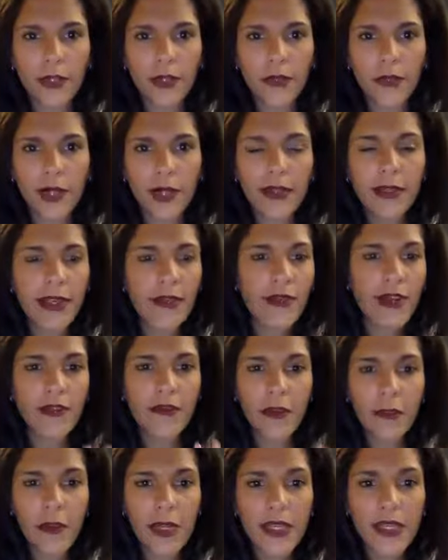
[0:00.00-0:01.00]
All right? Even if
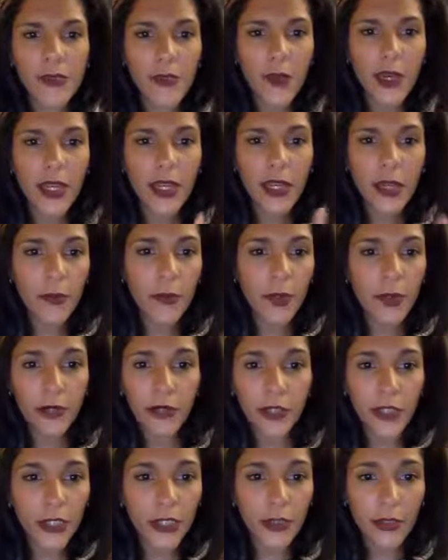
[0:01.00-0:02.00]
it means waking up
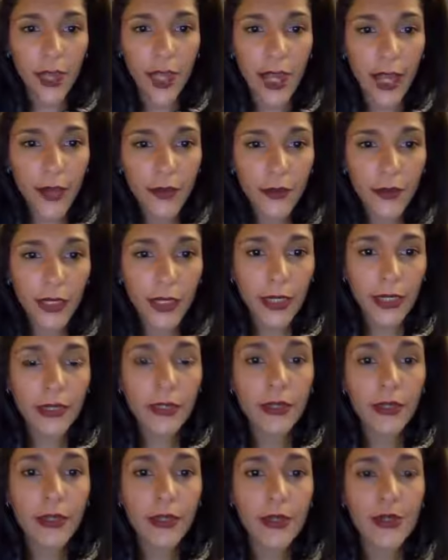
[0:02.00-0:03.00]
earlier, I don't care.
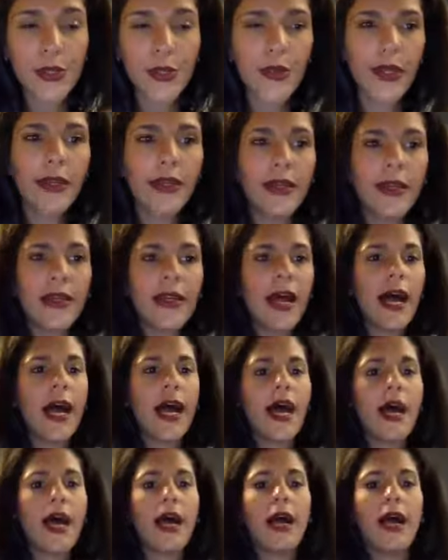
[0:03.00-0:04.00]
Do it.
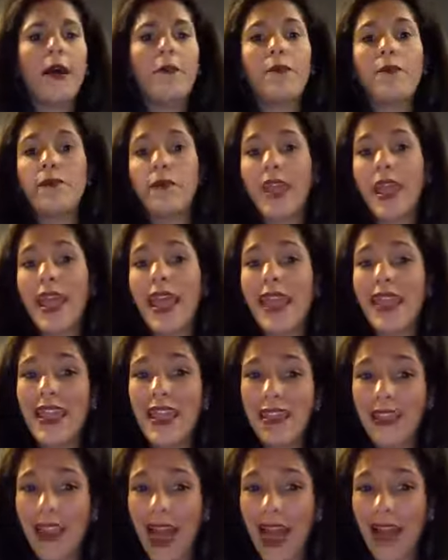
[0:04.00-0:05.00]

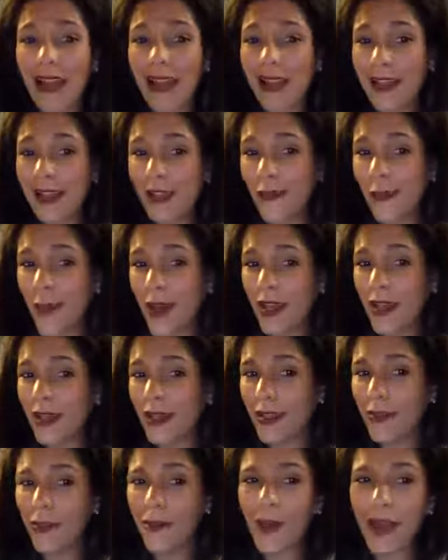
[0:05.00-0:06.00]
And that is when
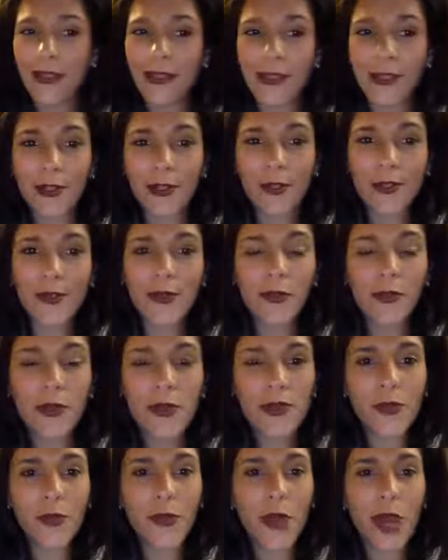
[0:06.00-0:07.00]
little by little, you'll be
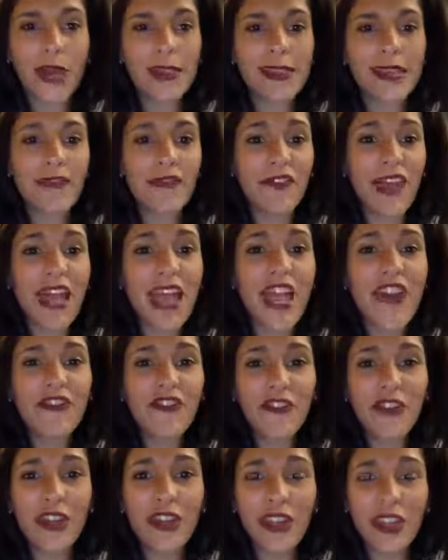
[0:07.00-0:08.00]
surprised at
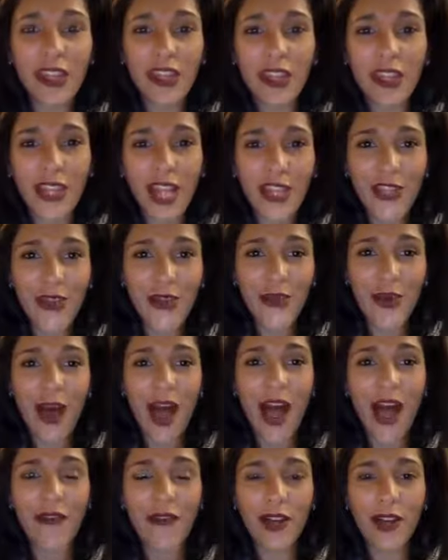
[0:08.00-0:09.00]
everything that you
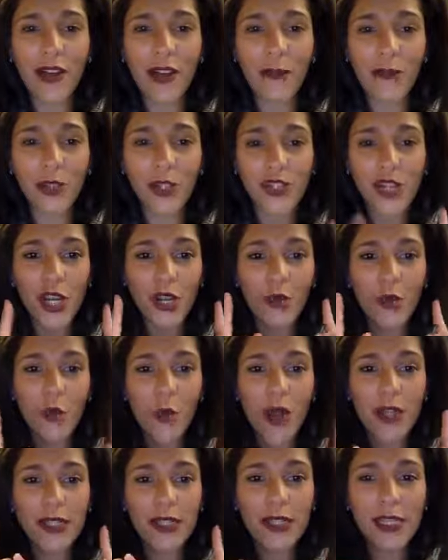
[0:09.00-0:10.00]
have accomplished in
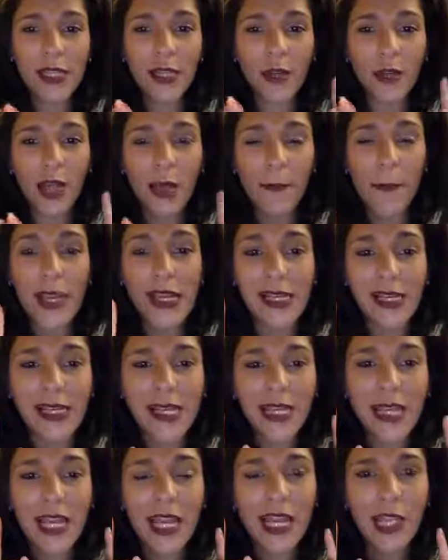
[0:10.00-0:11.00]
one single
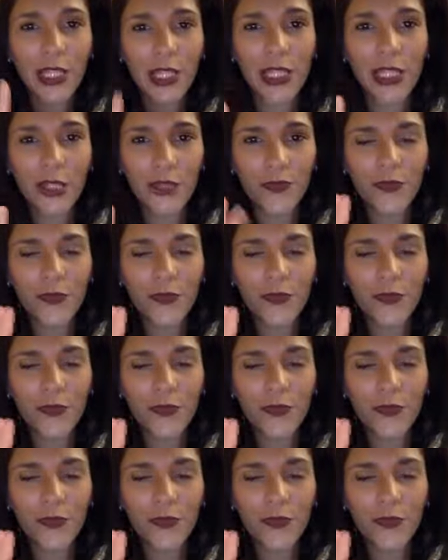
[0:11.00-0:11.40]
amazing year.